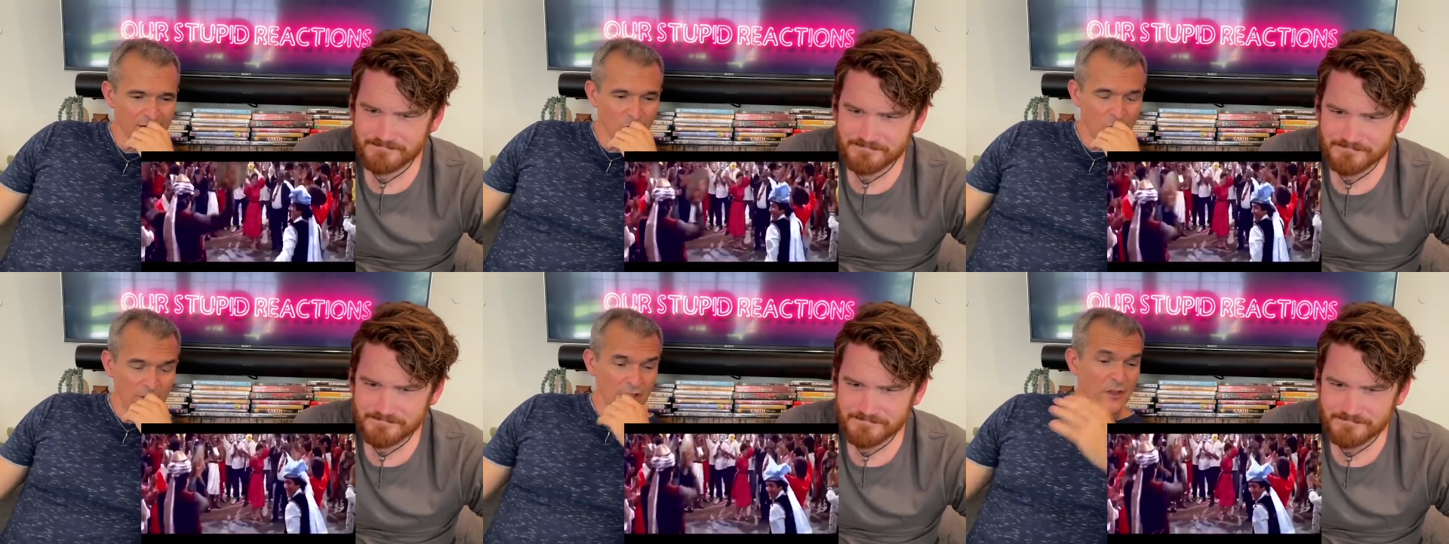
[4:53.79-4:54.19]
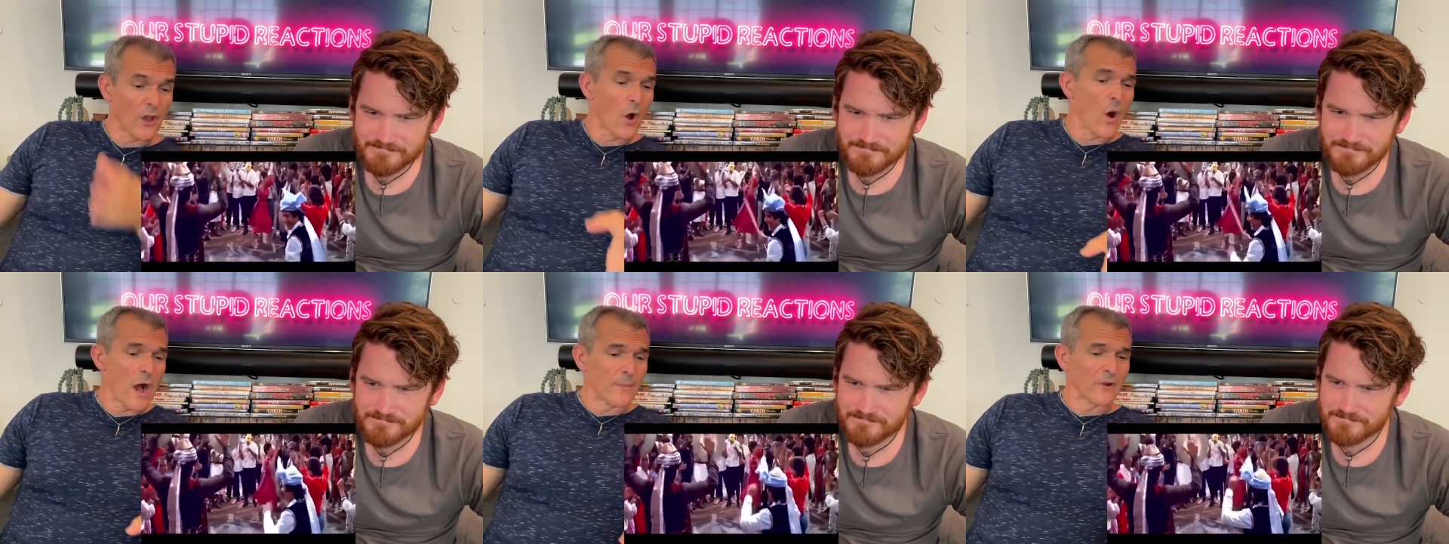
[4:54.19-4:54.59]
Speaker 1: Well, I
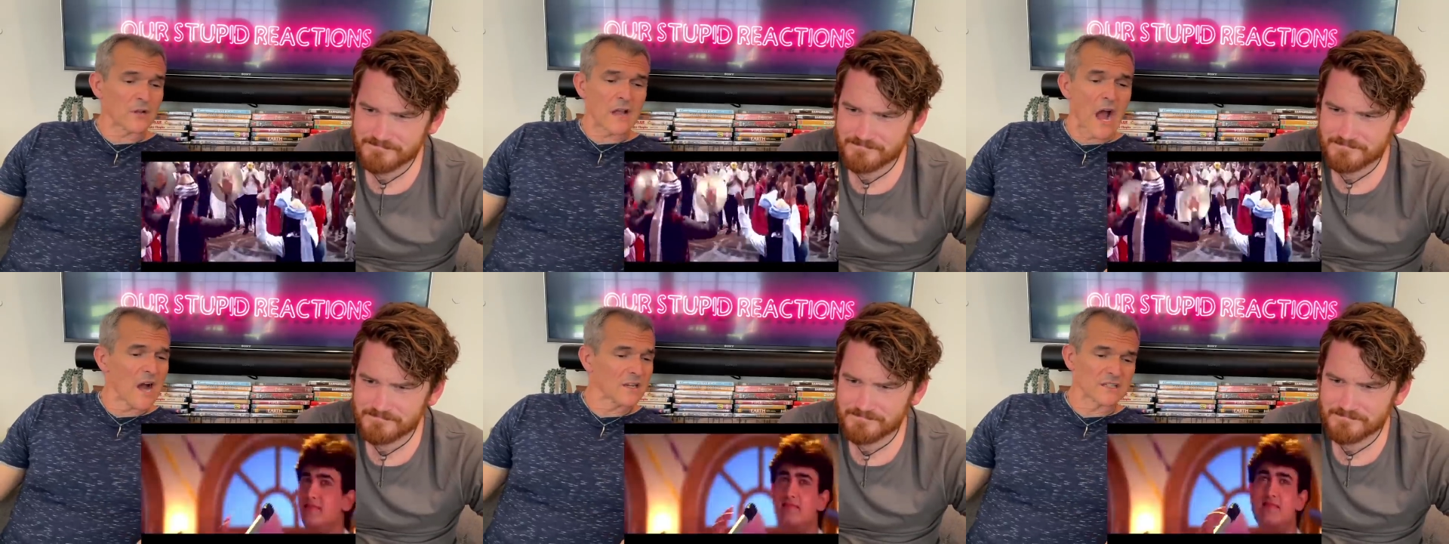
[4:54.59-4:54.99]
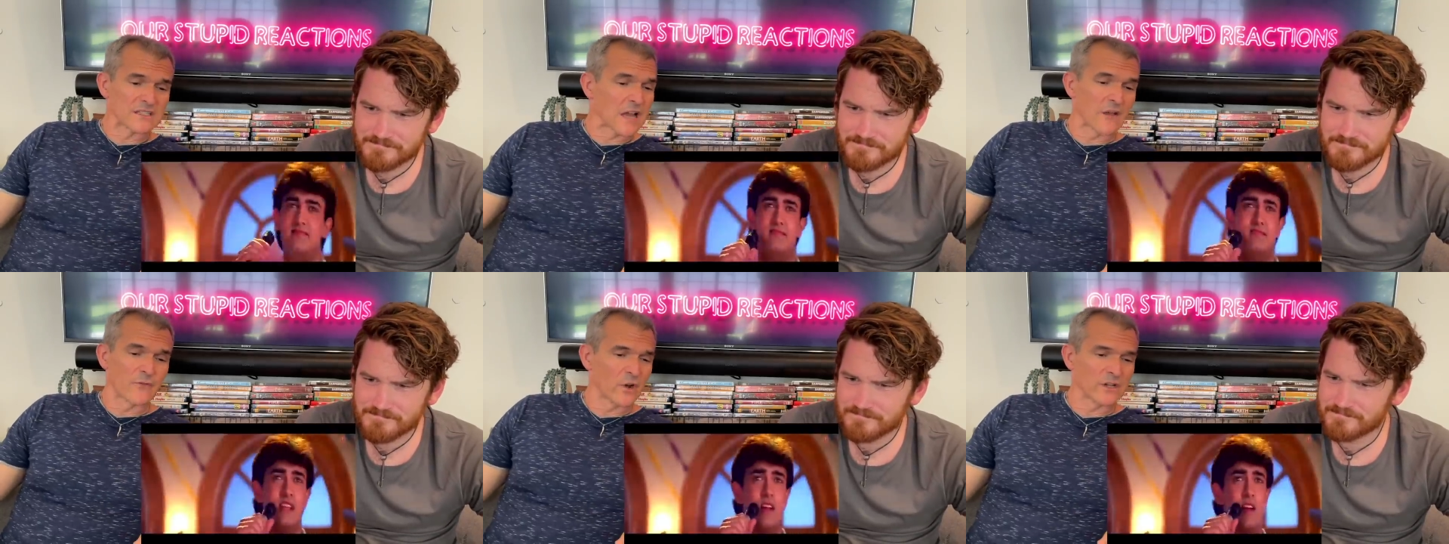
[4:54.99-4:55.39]
know Aamir Khan
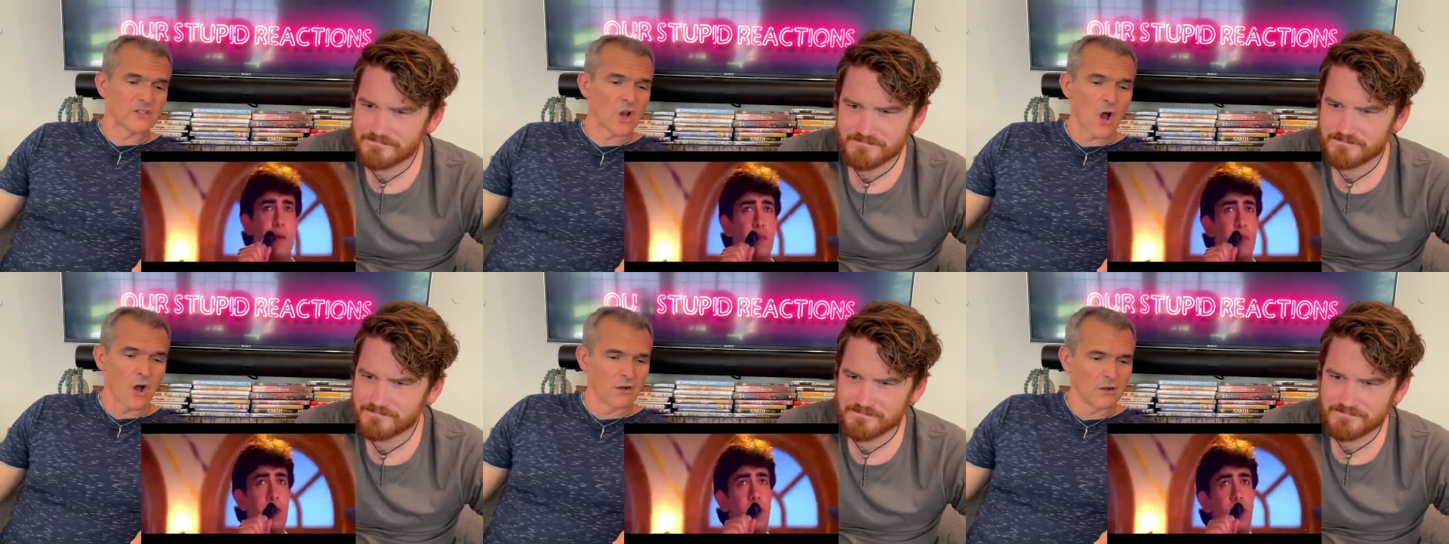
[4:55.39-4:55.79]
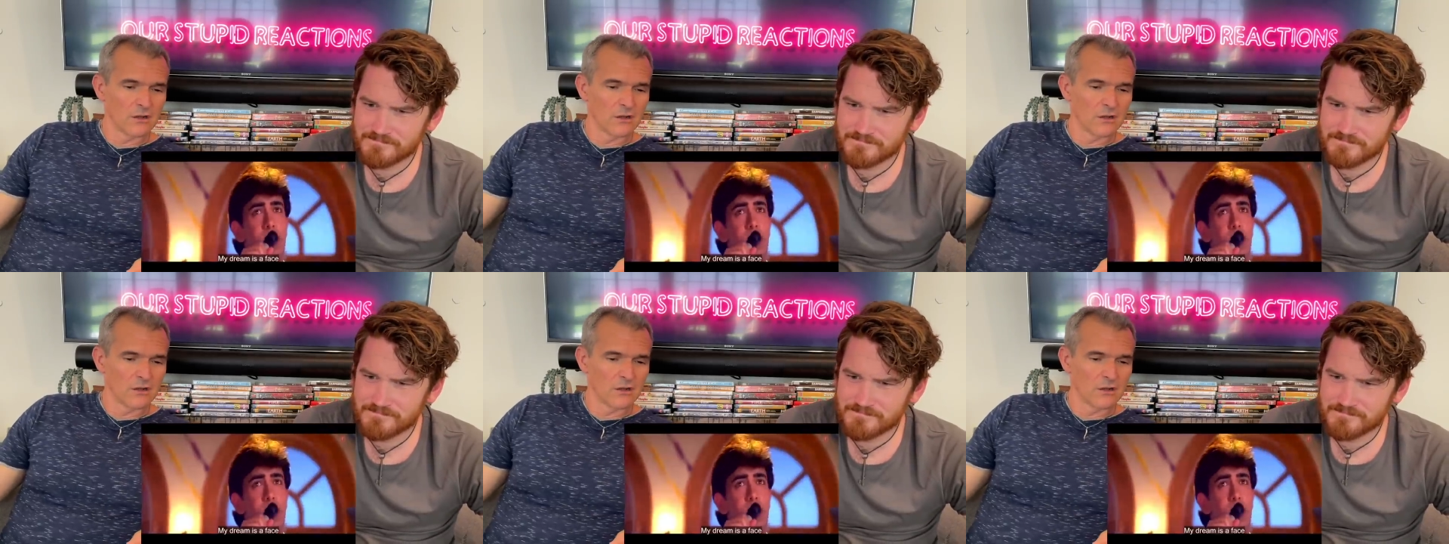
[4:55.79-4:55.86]
is not very tall.